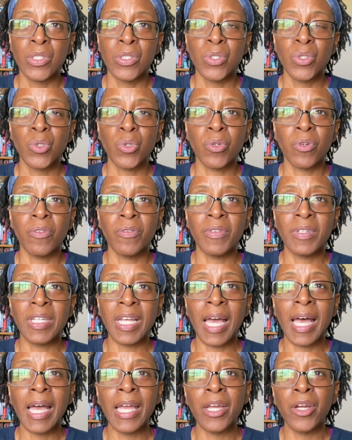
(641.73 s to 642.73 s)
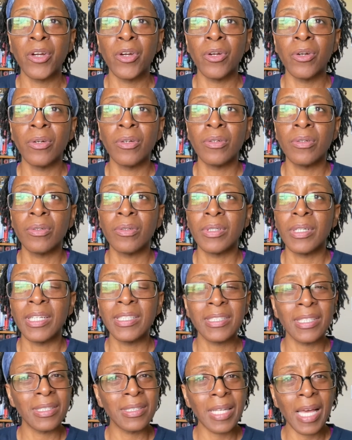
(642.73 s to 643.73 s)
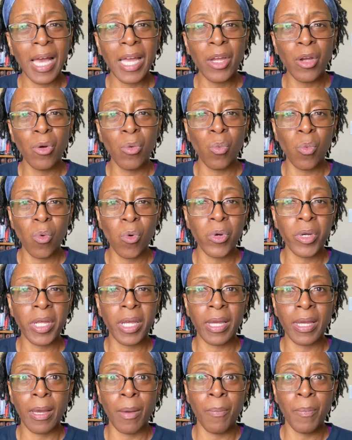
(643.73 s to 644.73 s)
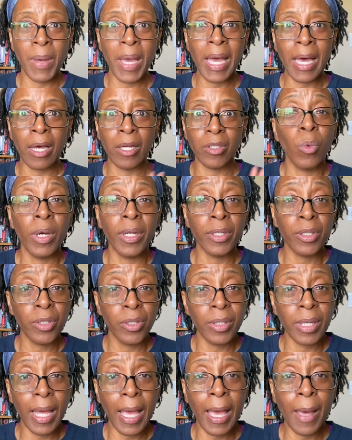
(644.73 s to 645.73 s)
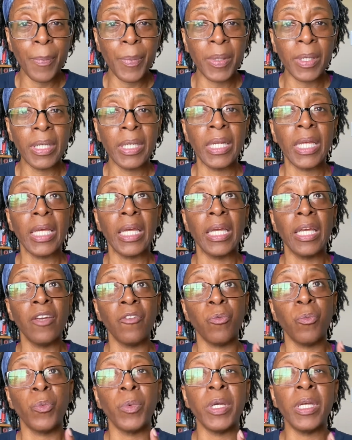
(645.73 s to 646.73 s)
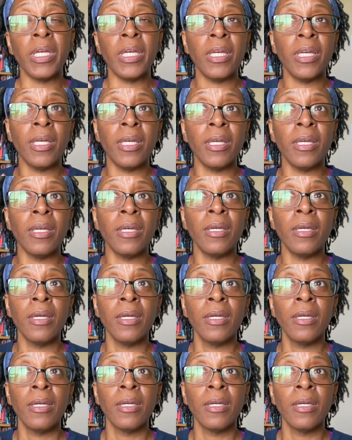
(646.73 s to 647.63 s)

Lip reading: sort of dire, it's a dire warning about what could happen if we